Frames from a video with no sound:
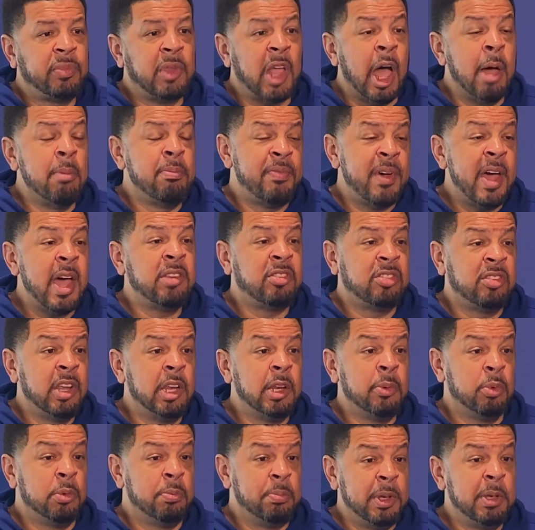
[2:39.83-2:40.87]
I'm
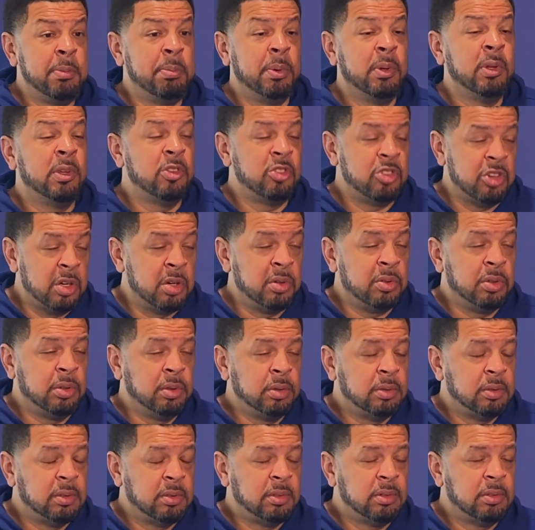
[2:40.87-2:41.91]
fascinated with people in general,
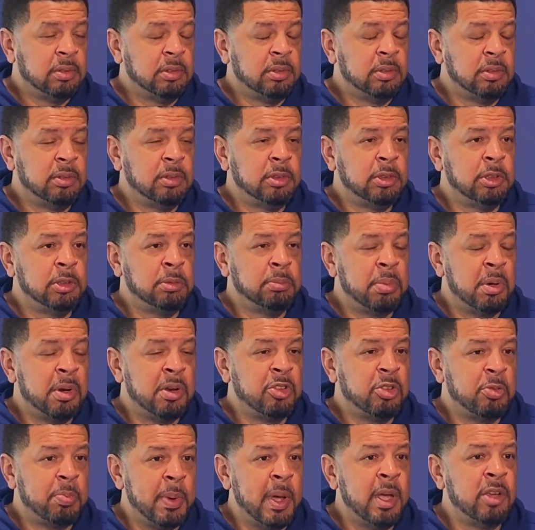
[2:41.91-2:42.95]
but
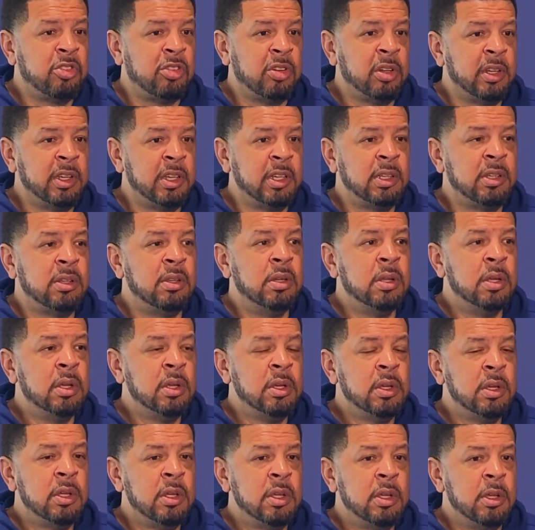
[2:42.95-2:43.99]
especially
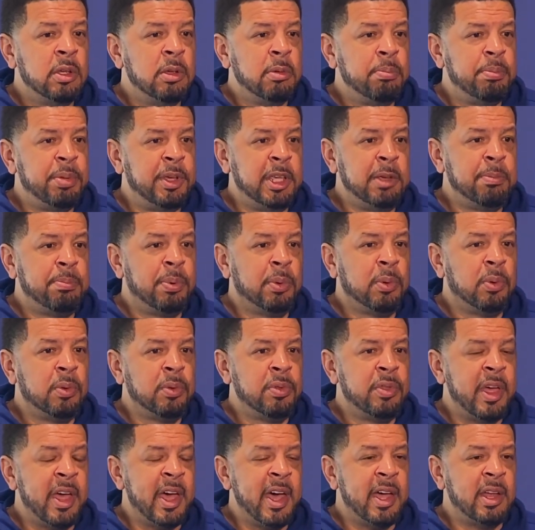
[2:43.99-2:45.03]
people
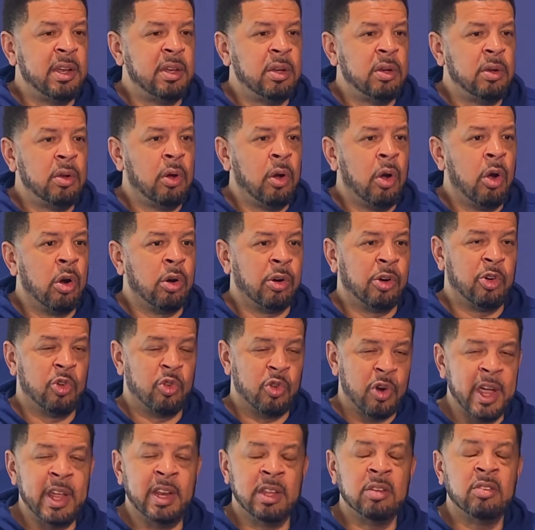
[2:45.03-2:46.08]
that are
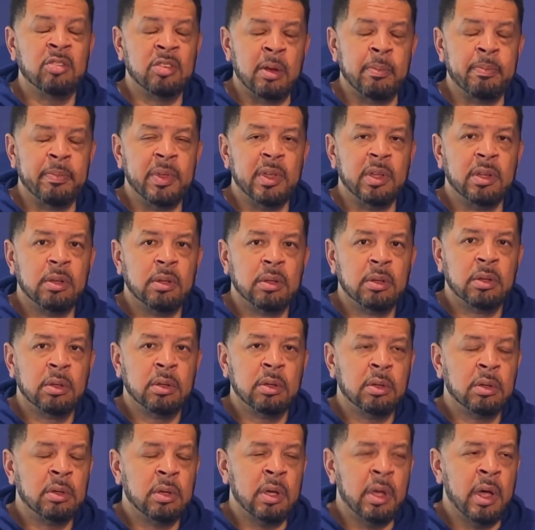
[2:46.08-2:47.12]
great at something.
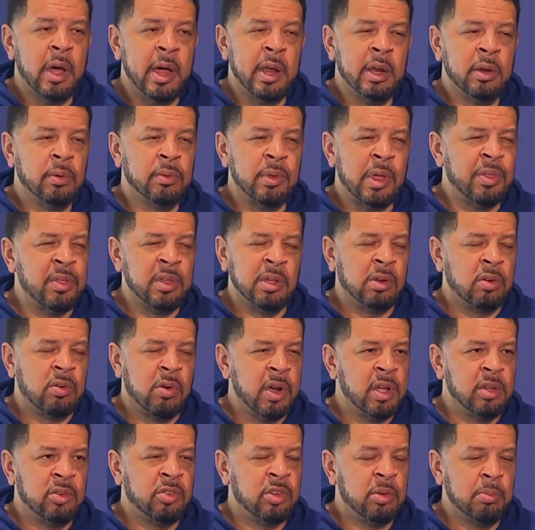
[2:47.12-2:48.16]
I think
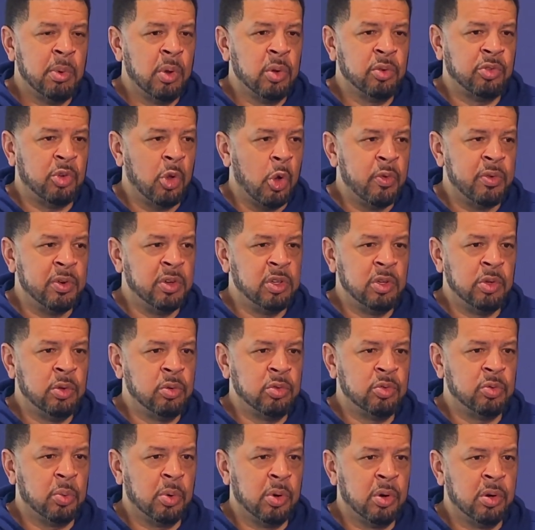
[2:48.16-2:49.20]
great's the most
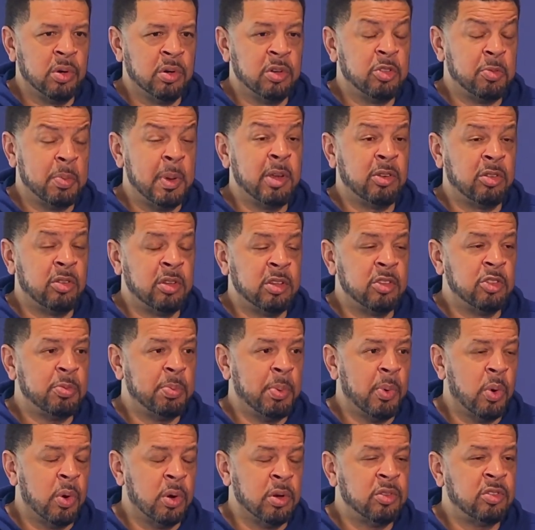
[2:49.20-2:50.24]
overused word, especially in
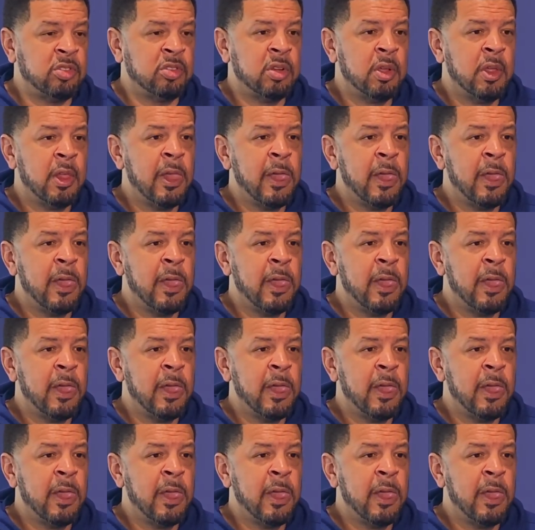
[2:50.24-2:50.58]
sports.